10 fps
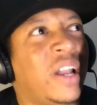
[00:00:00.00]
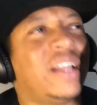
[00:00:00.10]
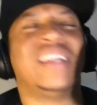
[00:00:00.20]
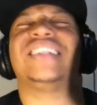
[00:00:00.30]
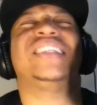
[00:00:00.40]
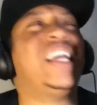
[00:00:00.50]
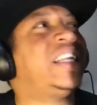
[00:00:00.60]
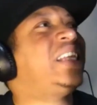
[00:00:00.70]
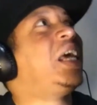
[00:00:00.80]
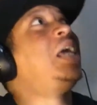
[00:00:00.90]
the shit
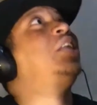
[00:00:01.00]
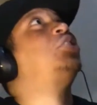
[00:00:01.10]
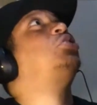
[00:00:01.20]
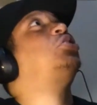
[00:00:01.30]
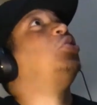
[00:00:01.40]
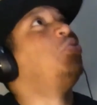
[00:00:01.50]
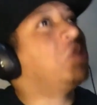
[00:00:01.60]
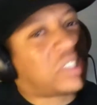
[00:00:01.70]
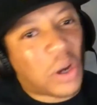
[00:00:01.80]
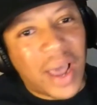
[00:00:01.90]
that they do
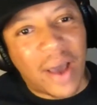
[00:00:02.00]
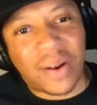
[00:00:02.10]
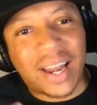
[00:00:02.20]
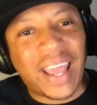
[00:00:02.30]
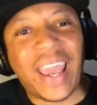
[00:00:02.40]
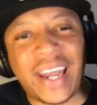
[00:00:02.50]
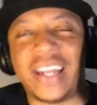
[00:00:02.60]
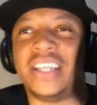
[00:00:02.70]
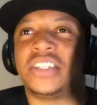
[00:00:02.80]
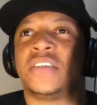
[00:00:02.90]
is so
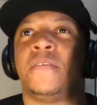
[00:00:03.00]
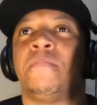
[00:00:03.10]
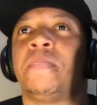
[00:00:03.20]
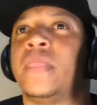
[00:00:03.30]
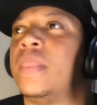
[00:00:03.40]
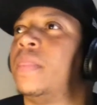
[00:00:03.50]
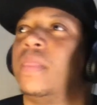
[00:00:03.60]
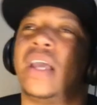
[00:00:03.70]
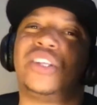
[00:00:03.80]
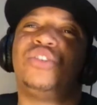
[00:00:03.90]
outlandish
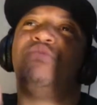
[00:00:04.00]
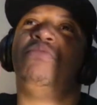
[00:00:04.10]
that you